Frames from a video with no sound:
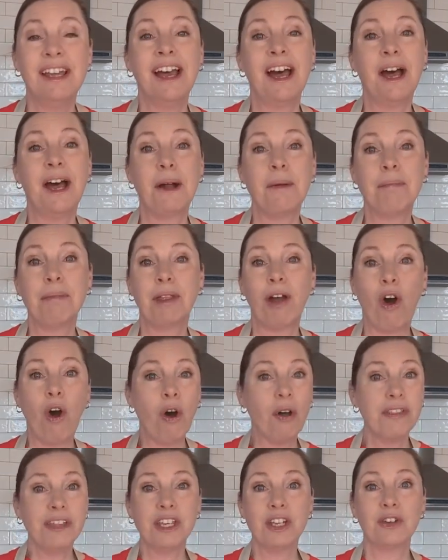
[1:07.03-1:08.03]

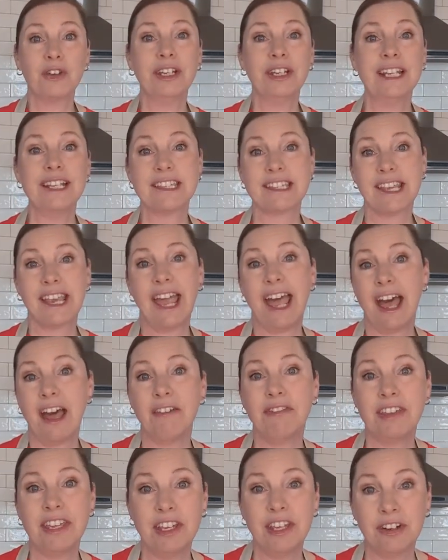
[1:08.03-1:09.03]
All the ingredients I
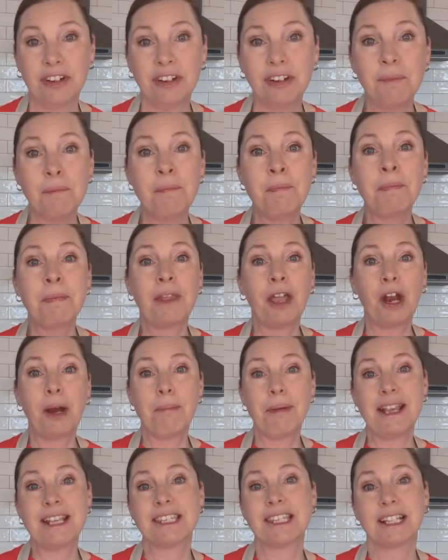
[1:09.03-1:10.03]
have here are
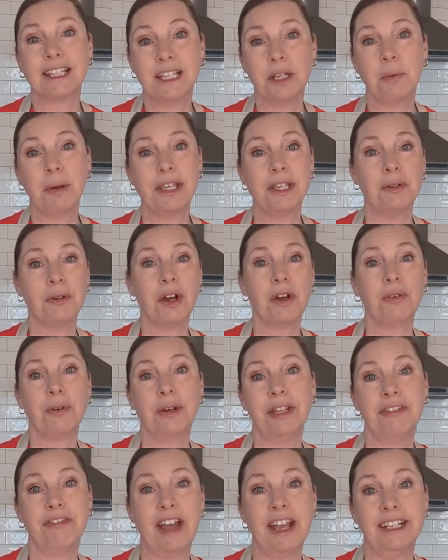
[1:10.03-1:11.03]
basically what you'd
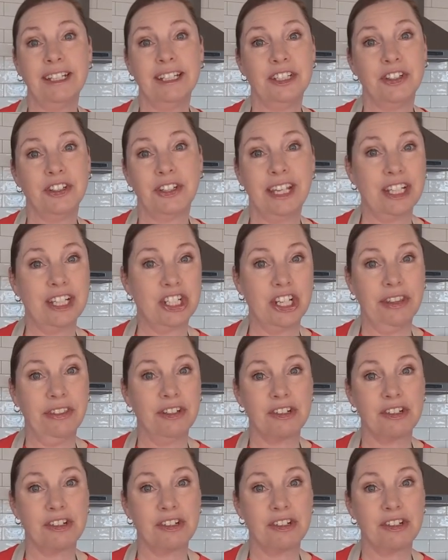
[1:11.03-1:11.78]
already find in your kitchen.